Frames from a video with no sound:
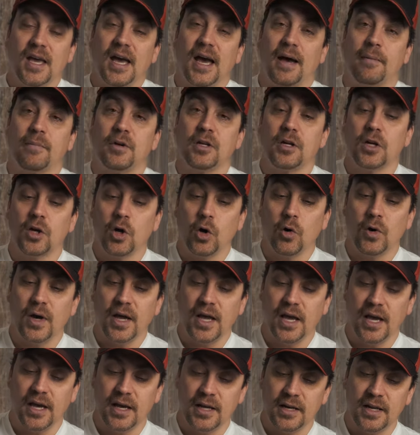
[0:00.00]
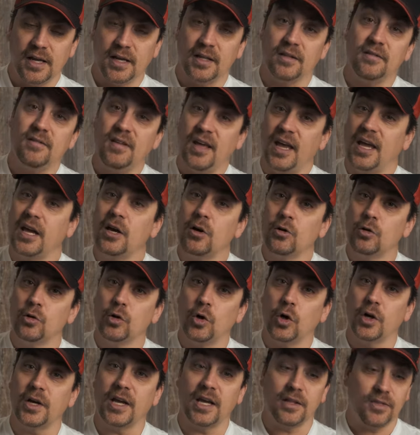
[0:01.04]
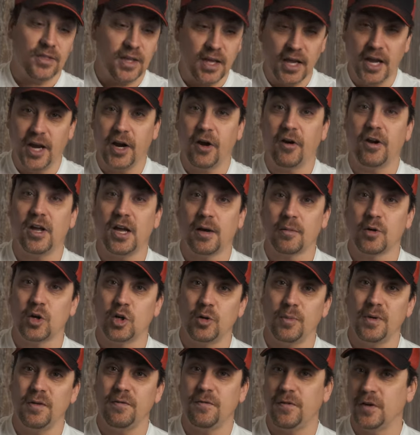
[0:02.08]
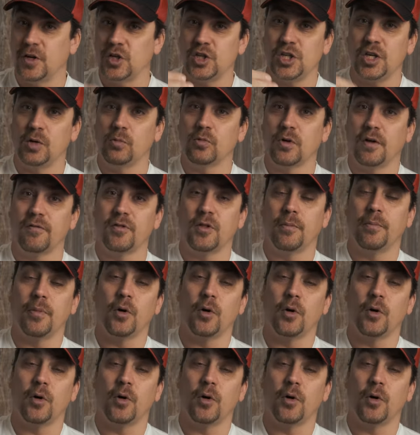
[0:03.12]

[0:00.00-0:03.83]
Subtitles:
I'm going to go ahead and take a look at the area I'm going to be fishing, wherever the